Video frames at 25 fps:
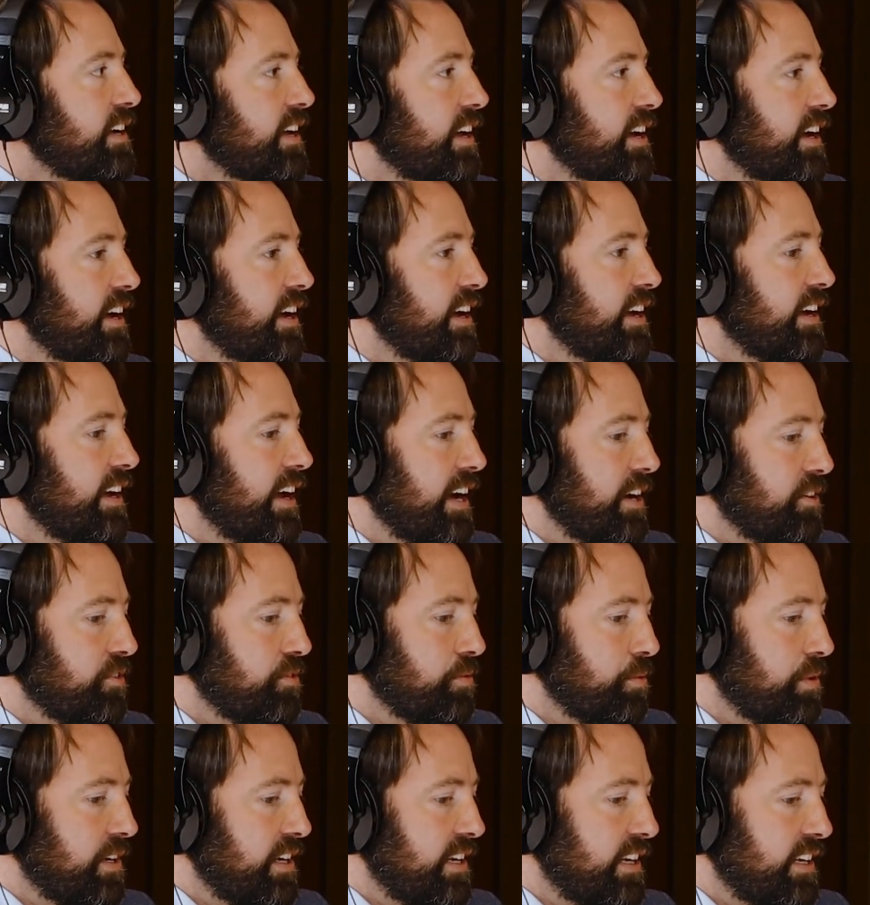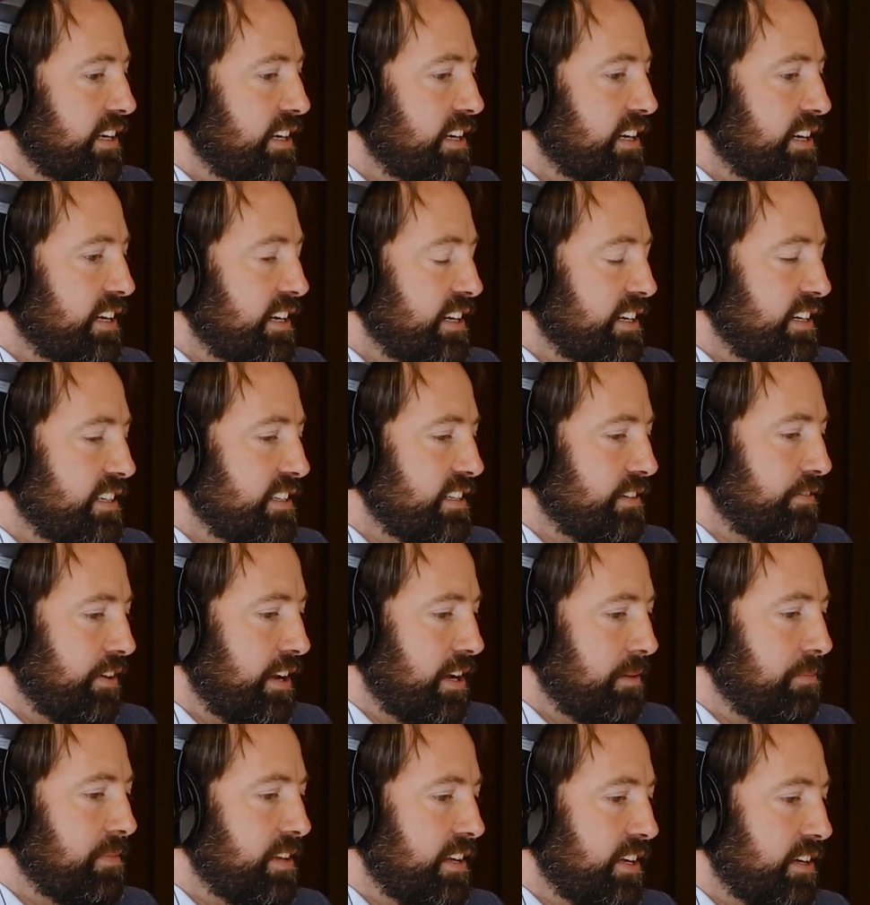How do we
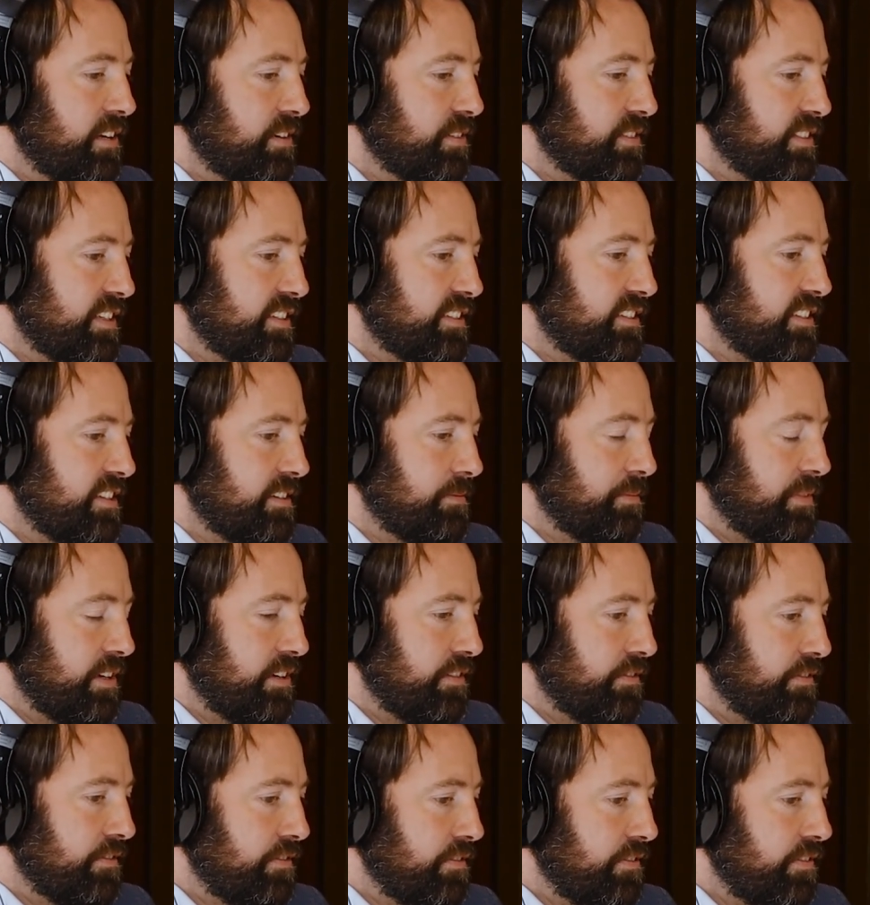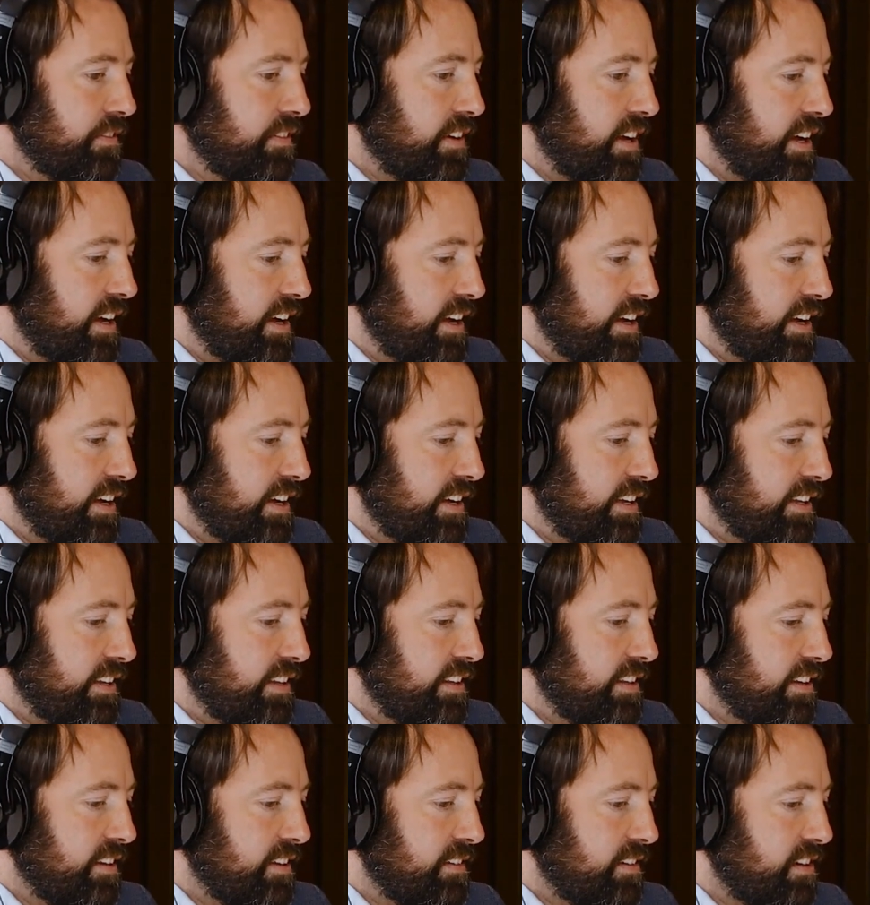develop the ecosystem of
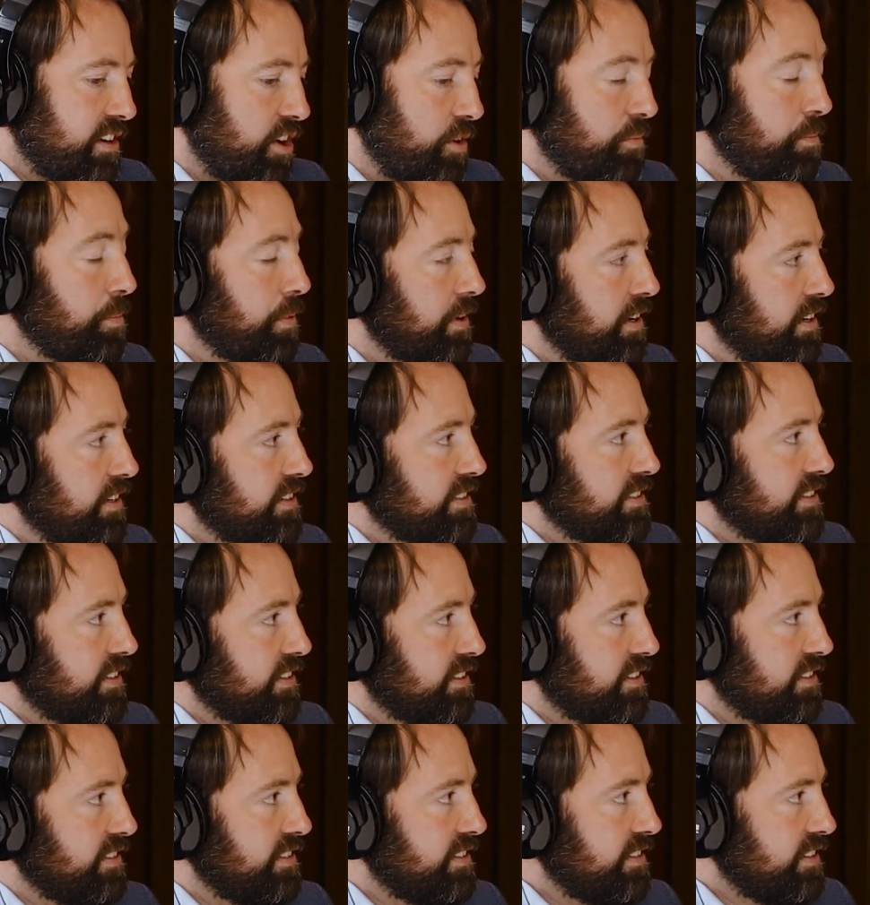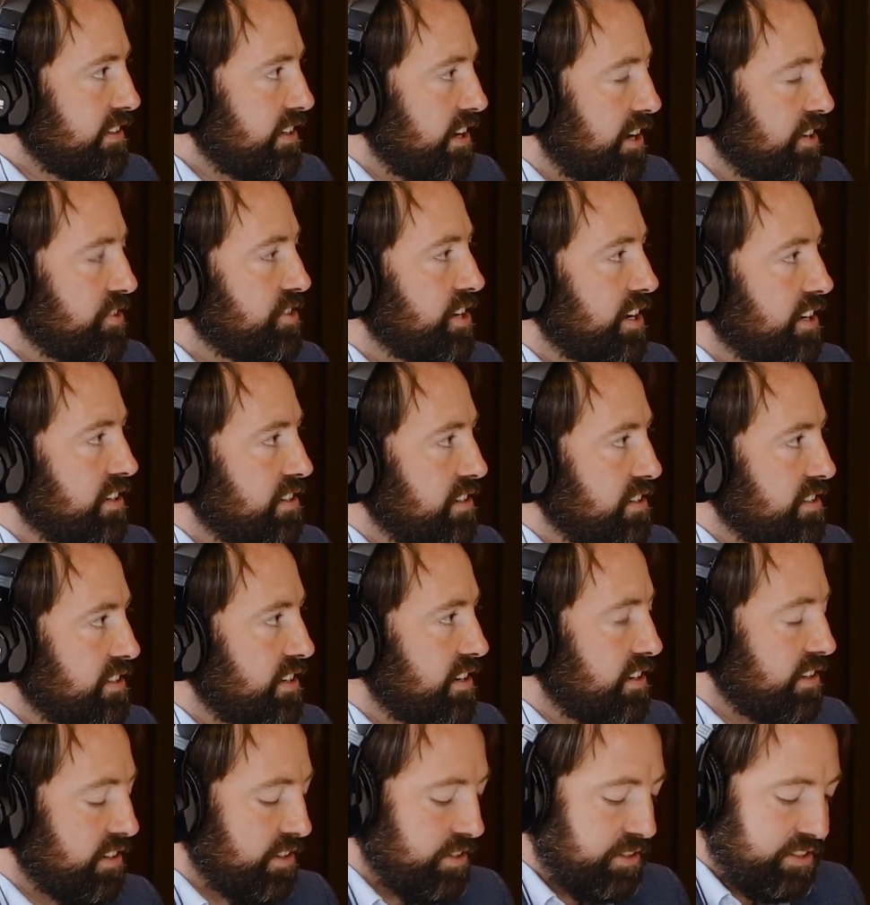companies and contractors
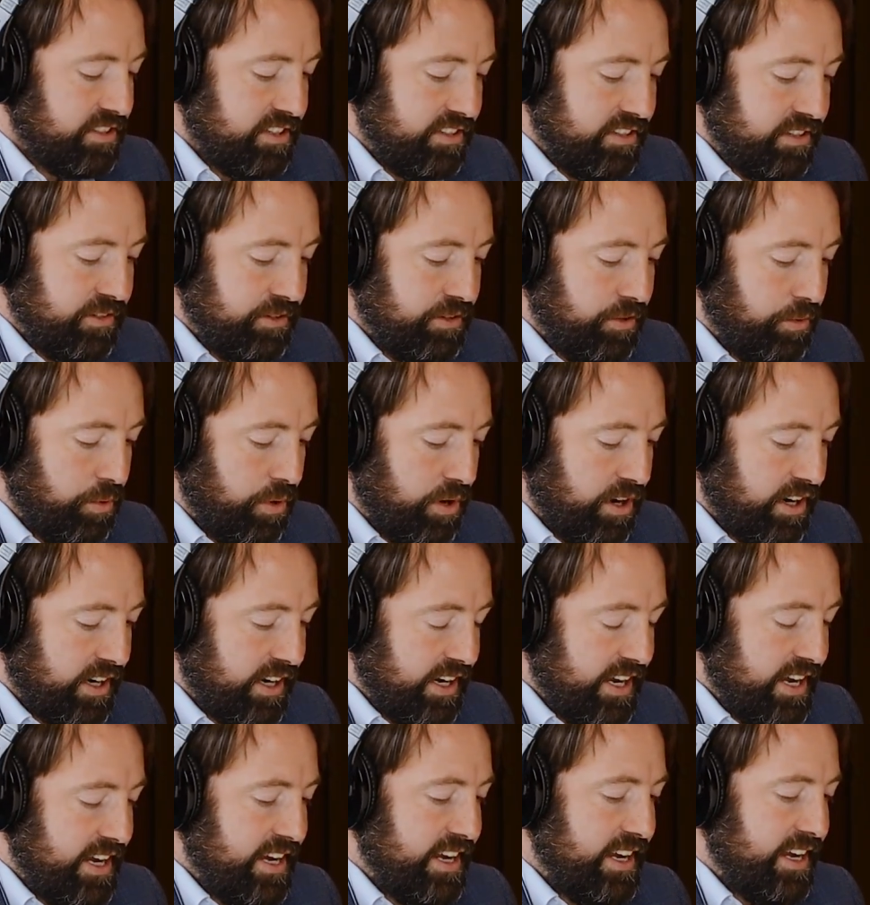that are going to do the work?